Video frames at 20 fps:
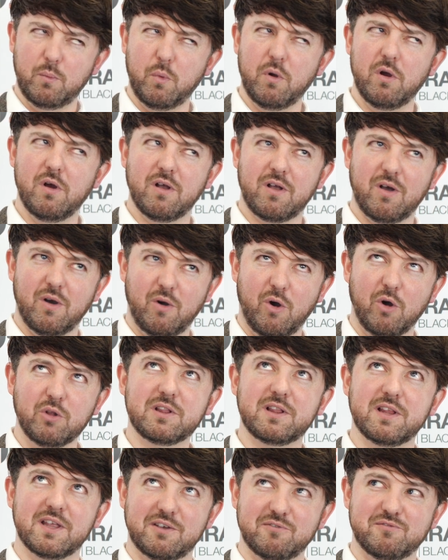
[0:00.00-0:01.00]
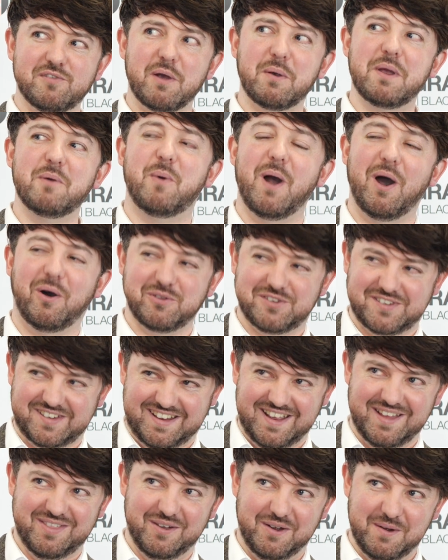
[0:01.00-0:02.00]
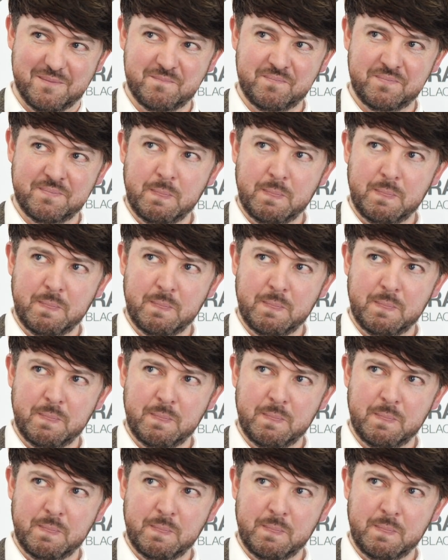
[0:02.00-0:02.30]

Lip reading: work oddly very well together.